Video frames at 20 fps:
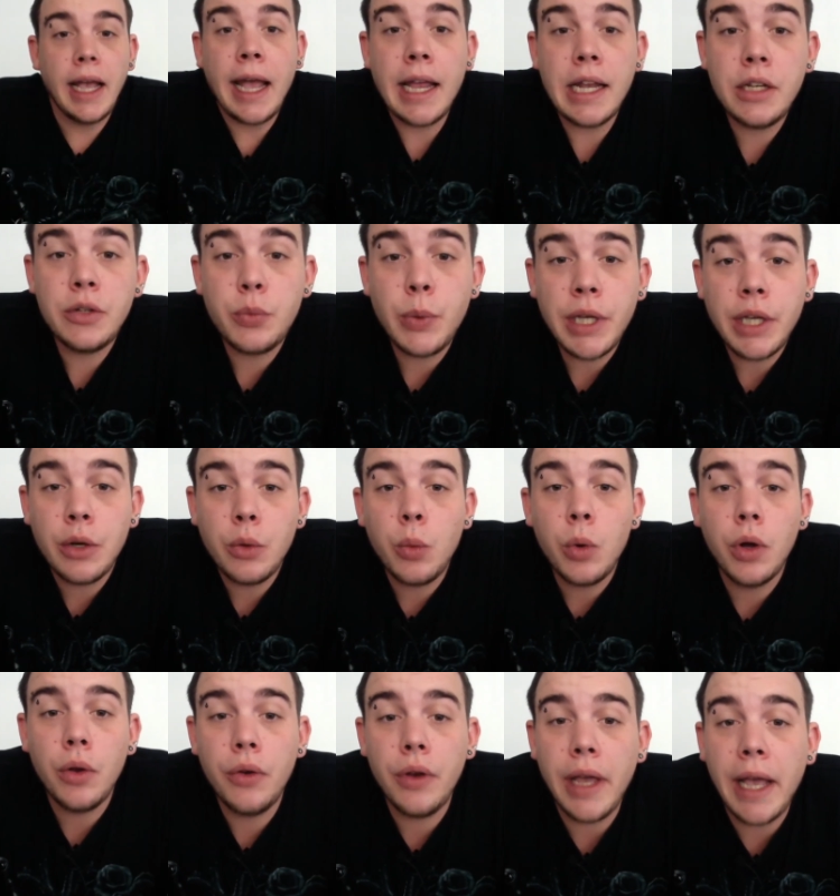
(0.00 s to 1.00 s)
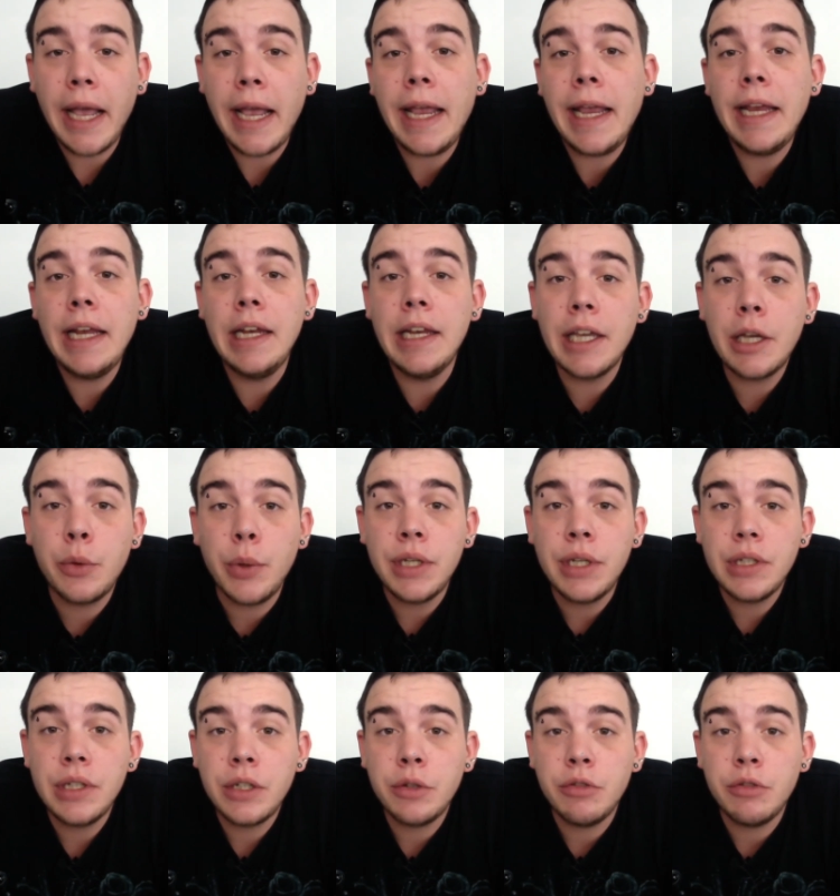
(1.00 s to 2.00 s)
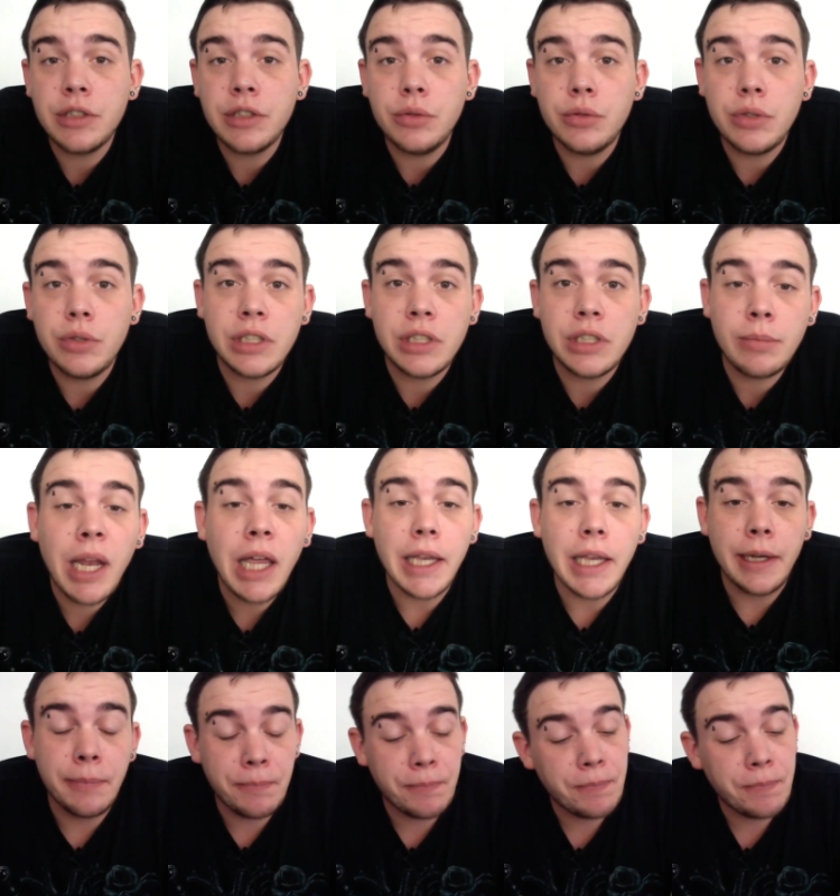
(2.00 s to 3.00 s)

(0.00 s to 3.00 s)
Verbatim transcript: And we're going to want a liquid crystal display.